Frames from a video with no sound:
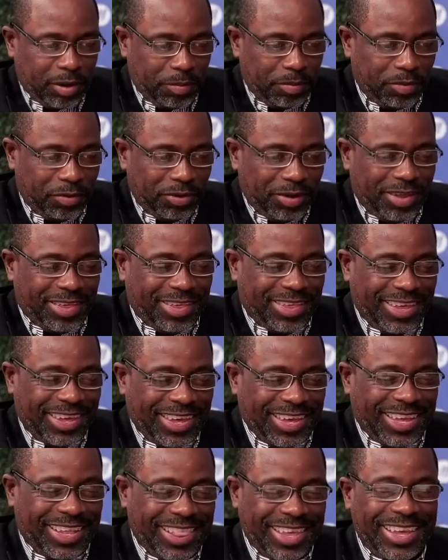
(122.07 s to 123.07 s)
appreciate
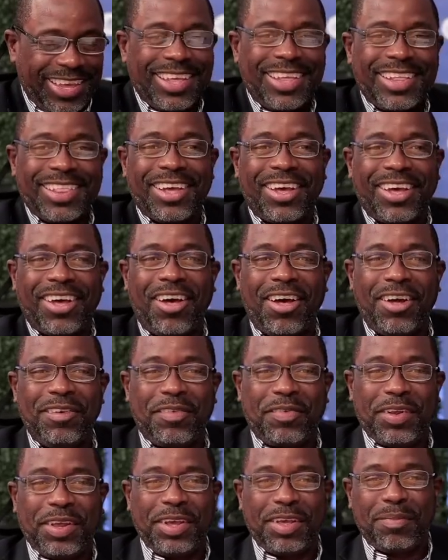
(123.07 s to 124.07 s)
the
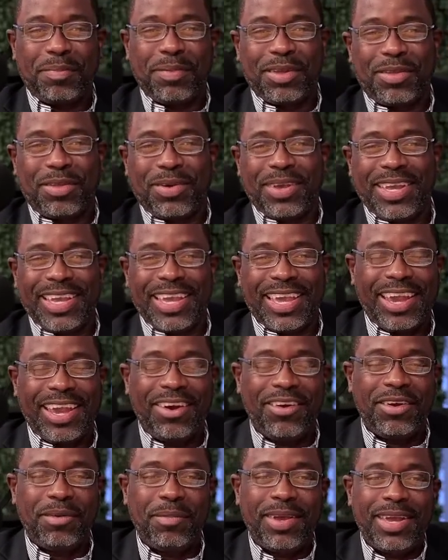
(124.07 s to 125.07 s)
conflicts between
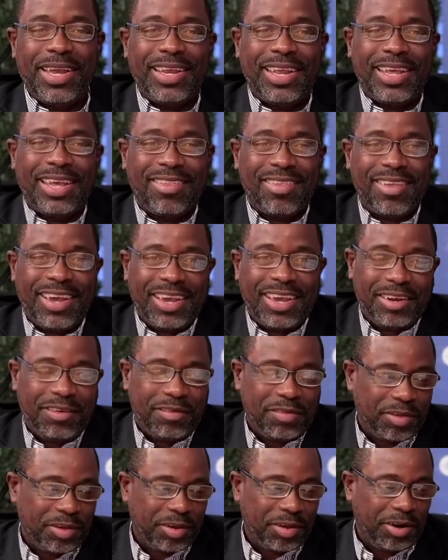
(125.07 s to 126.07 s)
Gary being the
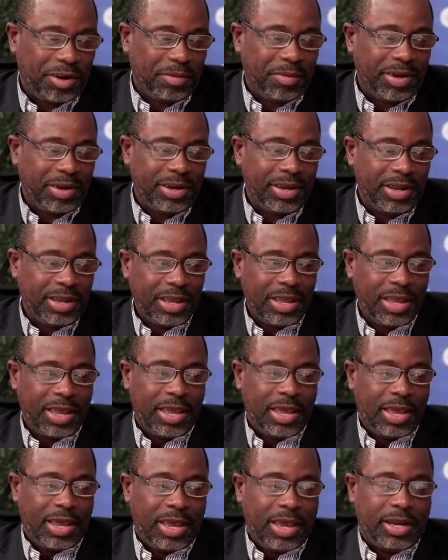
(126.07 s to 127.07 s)
executive chairman
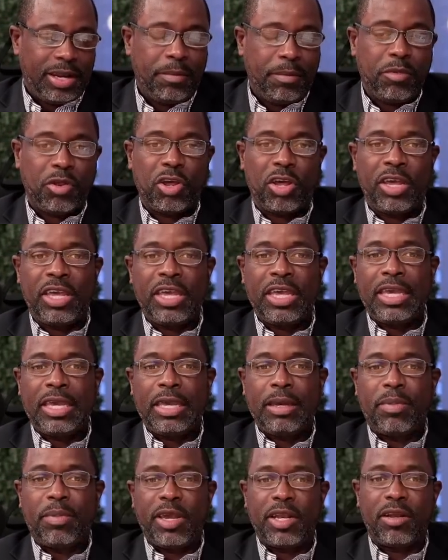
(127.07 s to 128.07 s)
and
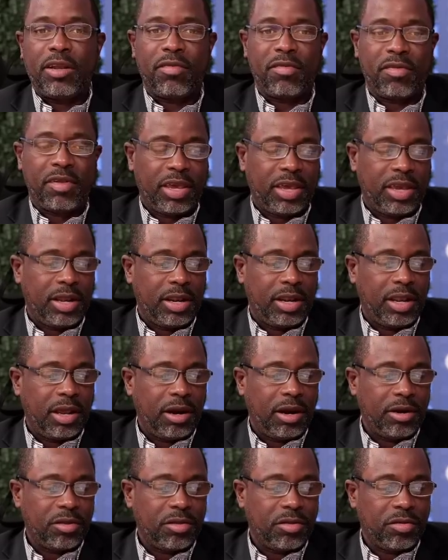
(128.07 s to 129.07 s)
MJE being the second
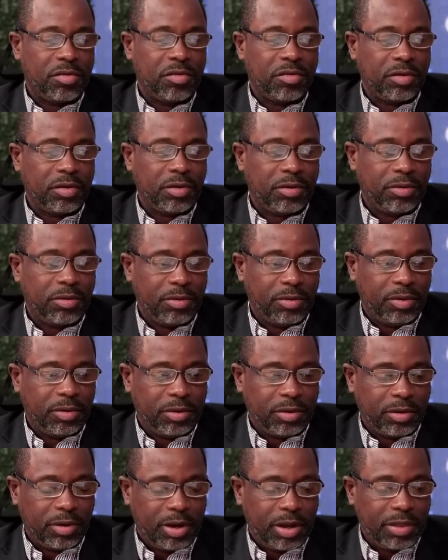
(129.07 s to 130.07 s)
largest
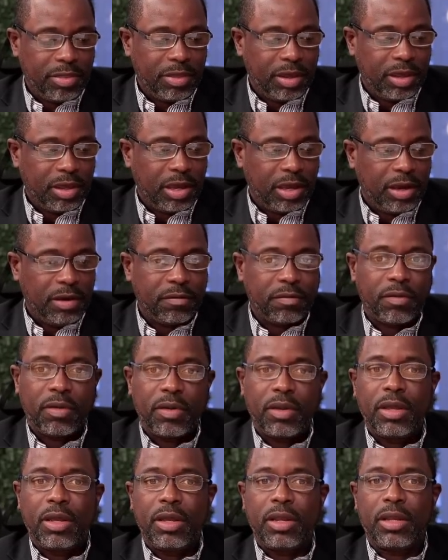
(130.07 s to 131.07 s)
shareholder. I think I've
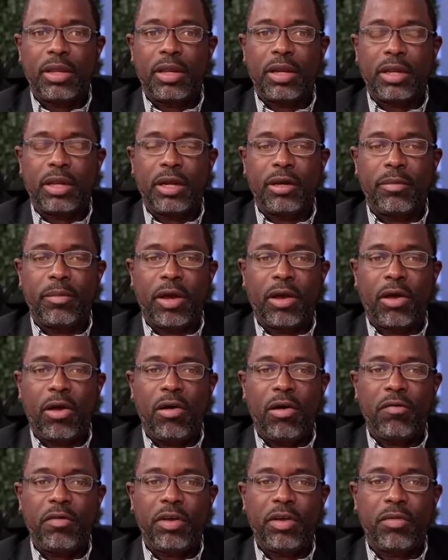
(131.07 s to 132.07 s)
declared my
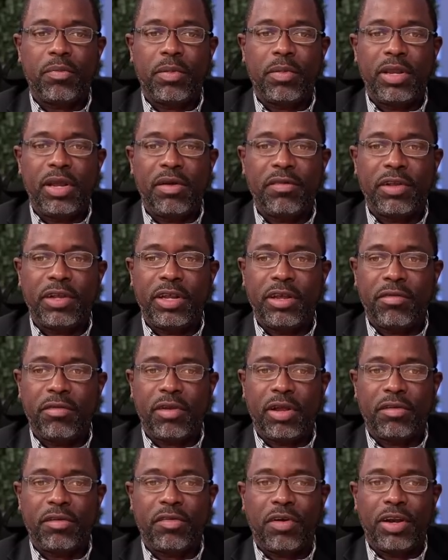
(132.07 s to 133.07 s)
conflicts, but nevertheless,
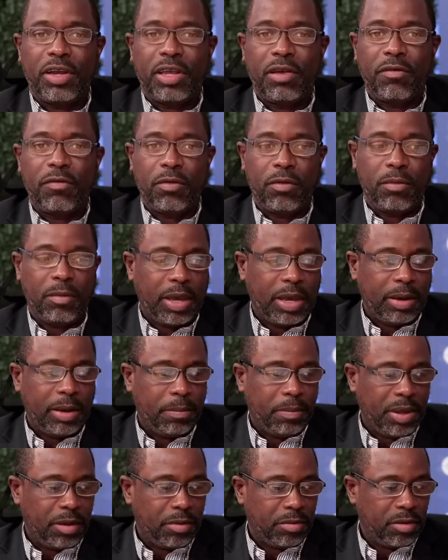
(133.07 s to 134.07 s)
I'll try to give you my
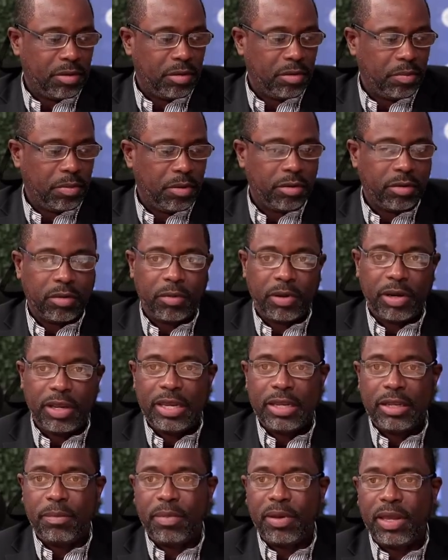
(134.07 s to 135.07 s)
best as possible
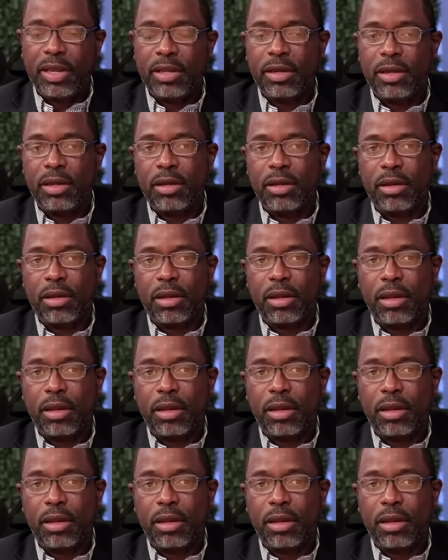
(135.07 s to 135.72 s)
independent